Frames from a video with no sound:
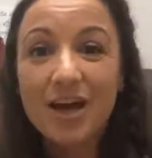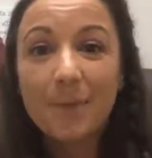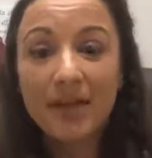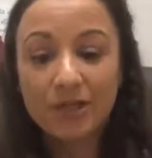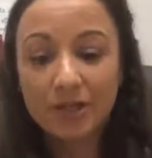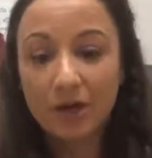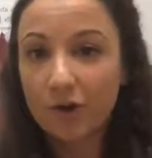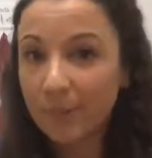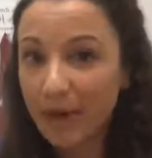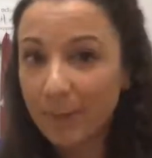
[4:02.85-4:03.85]
Make sure you got all
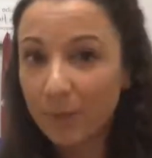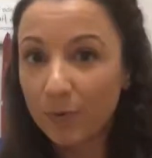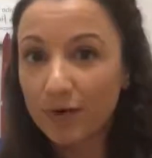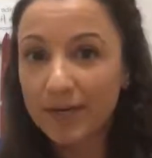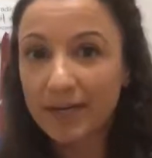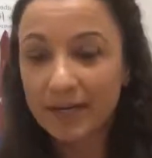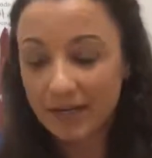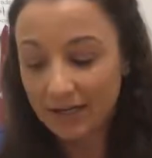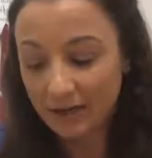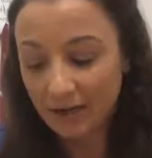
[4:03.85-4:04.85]
your paperwork in
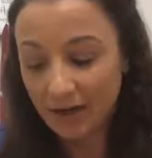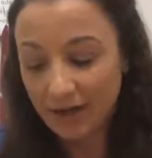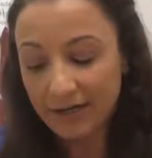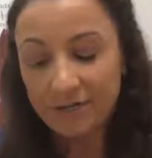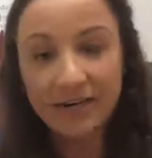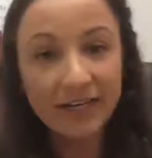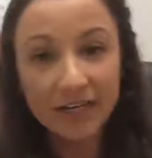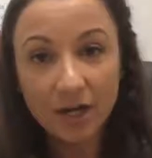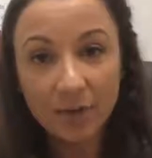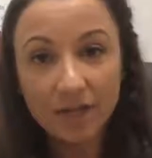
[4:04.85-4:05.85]
line and ready to
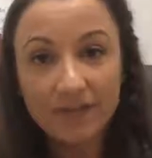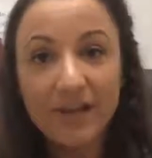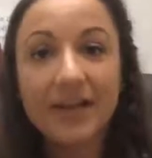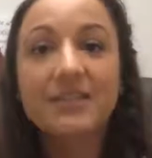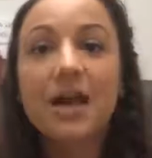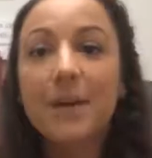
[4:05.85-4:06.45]
go in advance.